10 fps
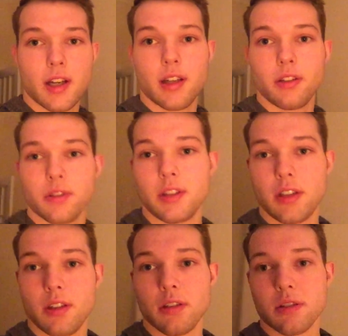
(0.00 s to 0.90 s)
and you'll
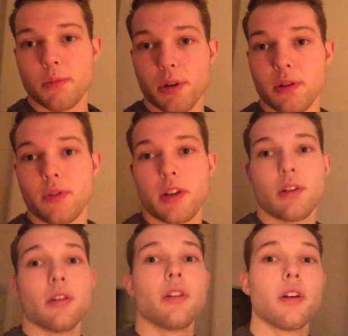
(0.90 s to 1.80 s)
see in tomorrow's
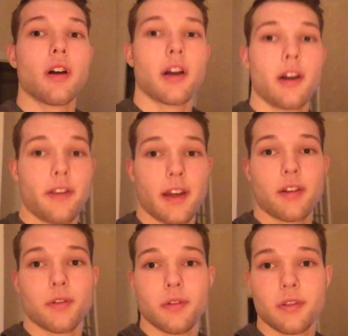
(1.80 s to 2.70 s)
video how
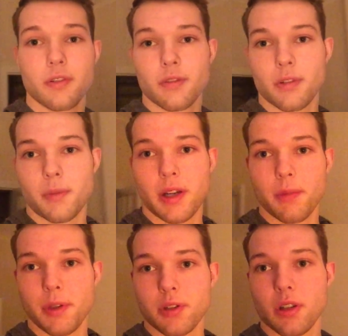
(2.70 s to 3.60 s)
that goes for
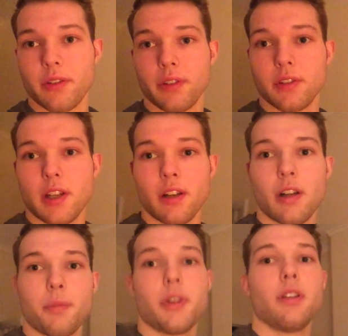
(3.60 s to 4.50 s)
my blood sugar levels, and
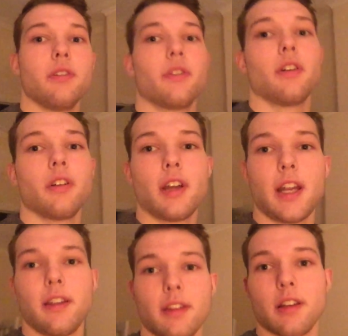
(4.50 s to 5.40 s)
I'll update you for
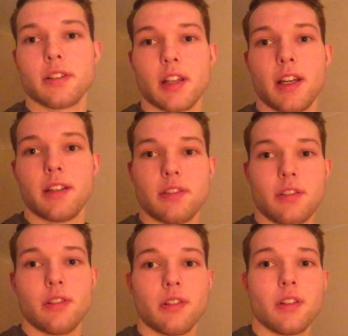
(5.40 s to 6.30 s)
anything else that I have to
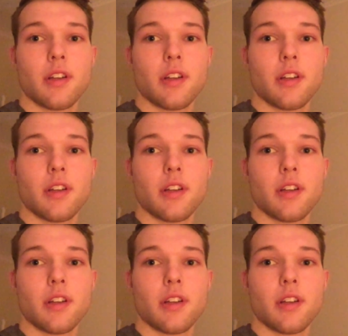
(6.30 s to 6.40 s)
do.